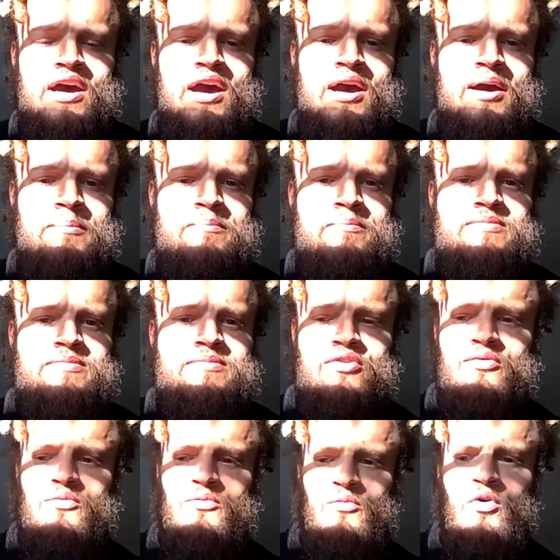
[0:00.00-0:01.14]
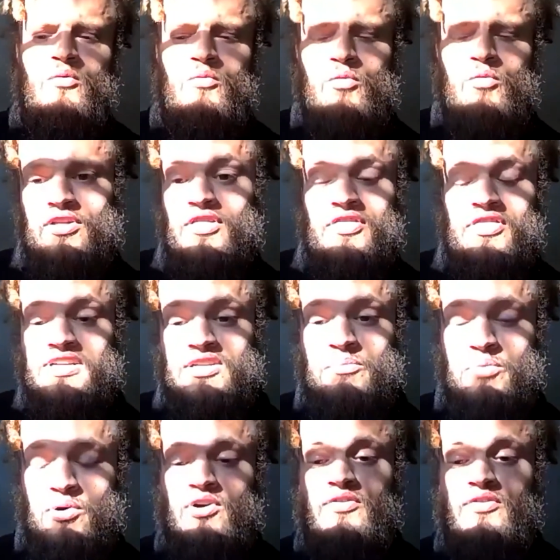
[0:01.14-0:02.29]
One of the things I
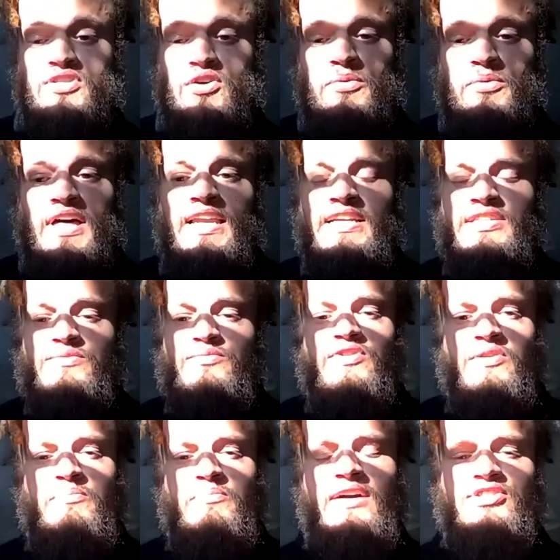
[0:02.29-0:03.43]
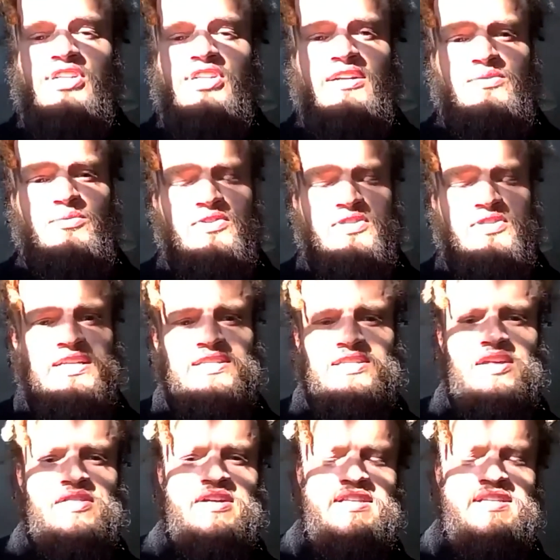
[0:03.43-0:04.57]
put at the top of that list was about charitable status.
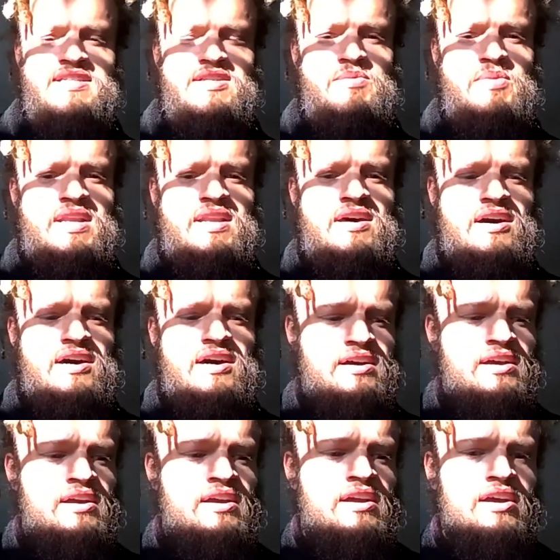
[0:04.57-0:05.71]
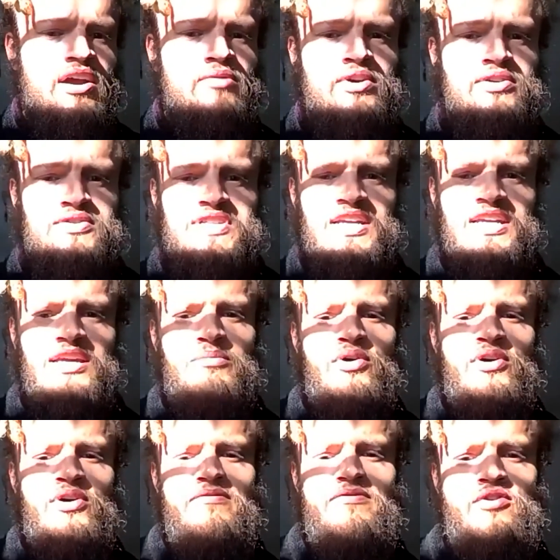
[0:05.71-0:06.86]
I think this has been a real sticking
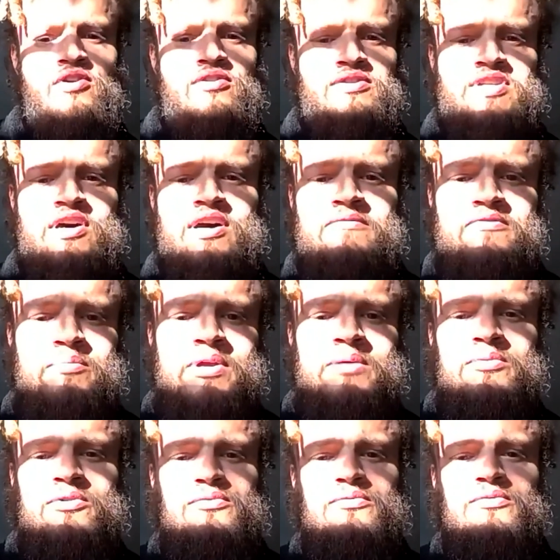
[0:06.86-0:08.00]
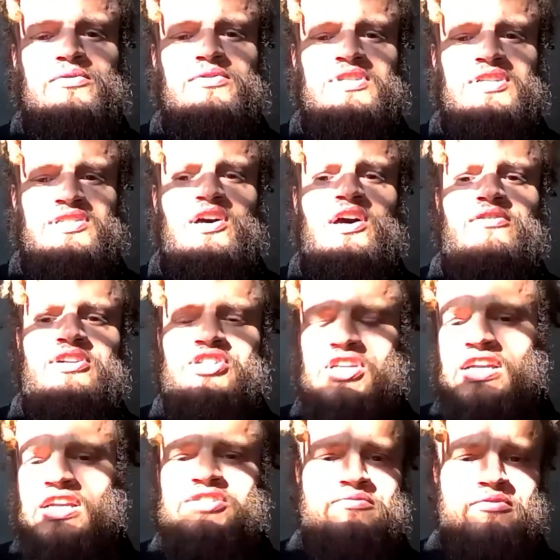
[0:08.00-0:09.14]
point for a long time for people who desire
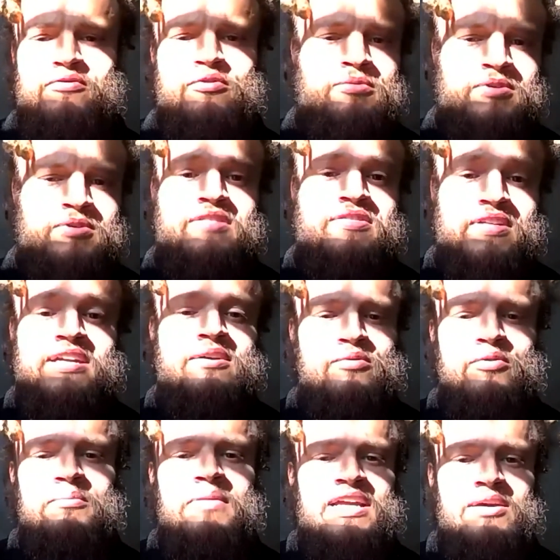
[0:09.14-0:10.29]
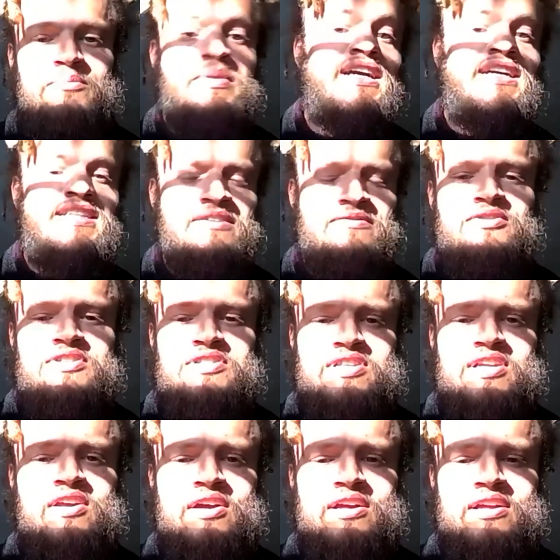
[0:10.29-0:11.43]
education reform, because they think it will make a bigger difference
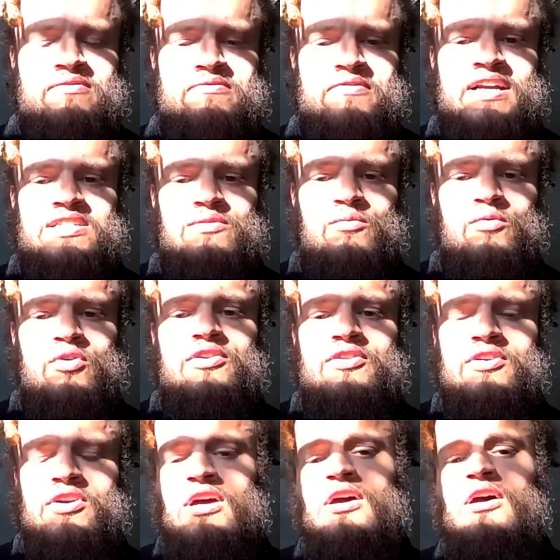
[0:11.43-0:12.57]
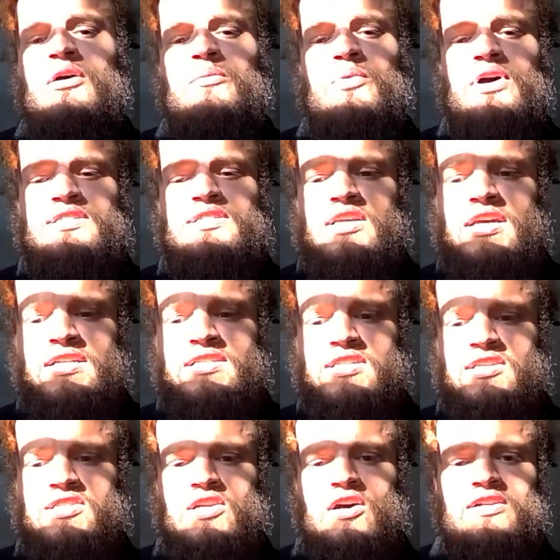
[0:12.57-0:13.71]
than in fact it would. But it's a
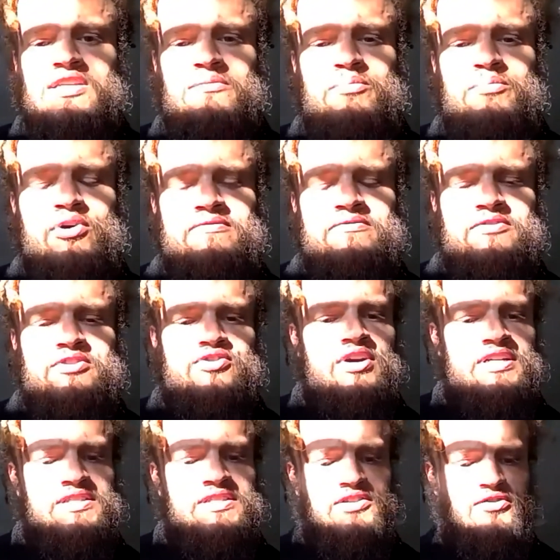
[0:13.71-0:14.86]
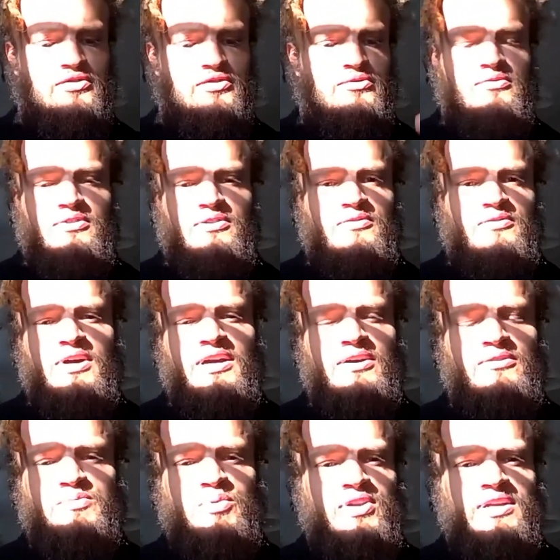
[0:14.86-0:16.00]
starting point for trying to do, well, the way I
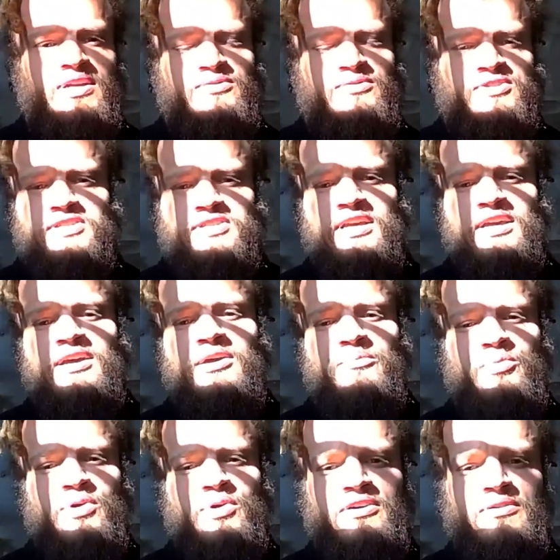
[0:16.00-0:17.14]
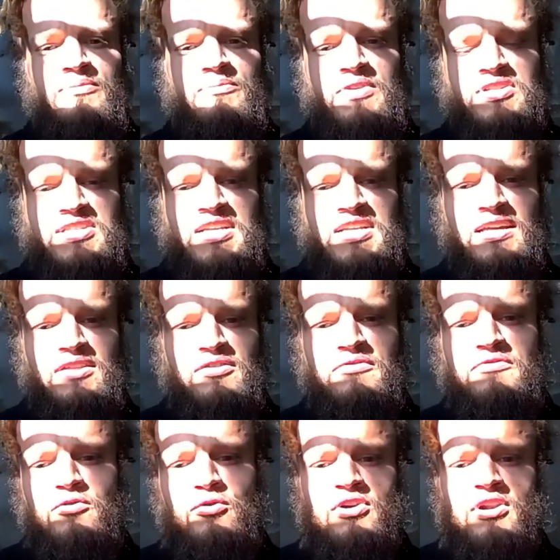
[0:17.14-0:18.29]
was putting it was bring the ceiling and the
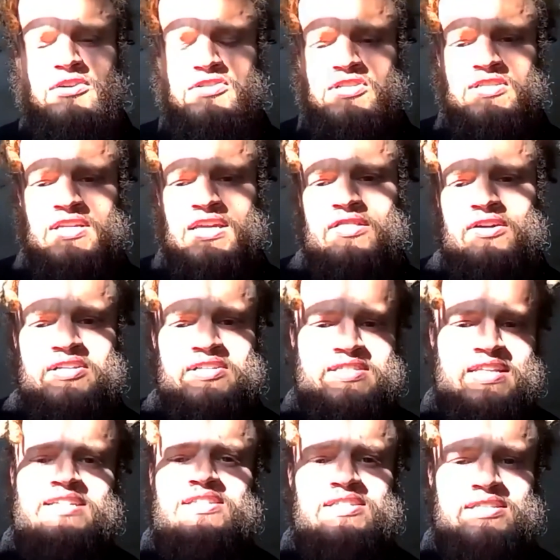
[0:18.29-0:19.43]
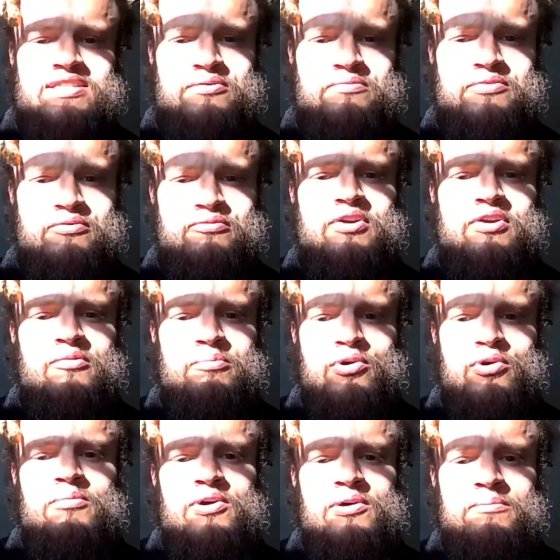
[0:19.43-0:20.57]
floor closer together, because that's the real
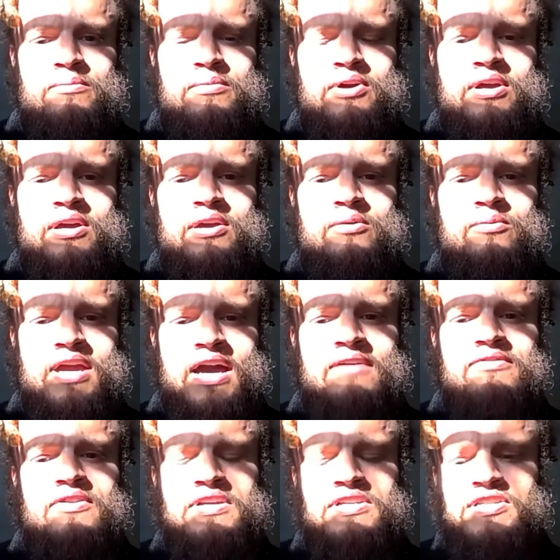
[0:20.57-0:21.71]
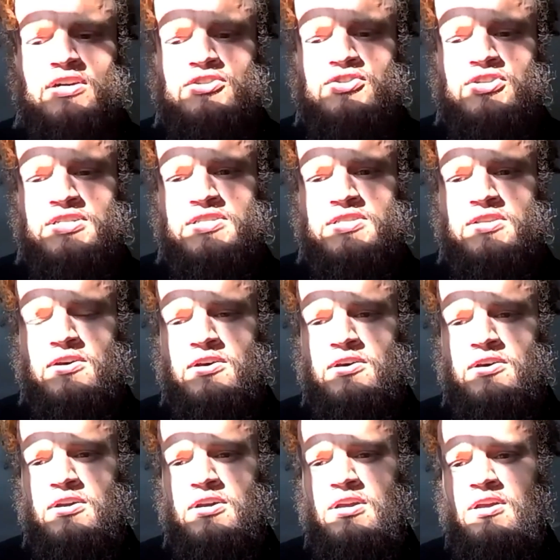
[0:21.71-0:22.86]
problem we have in this country, is
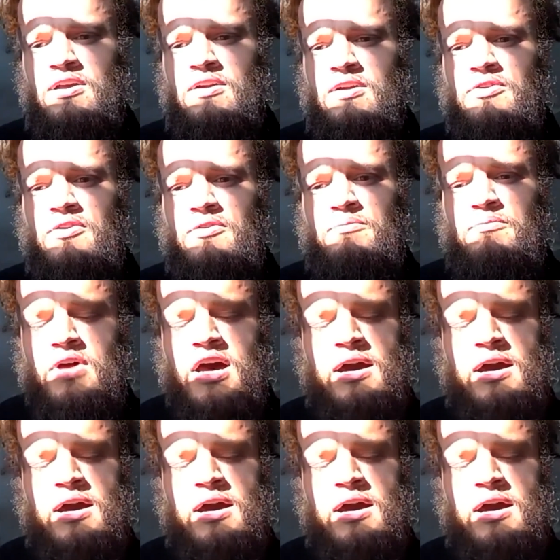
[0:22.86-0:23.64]
the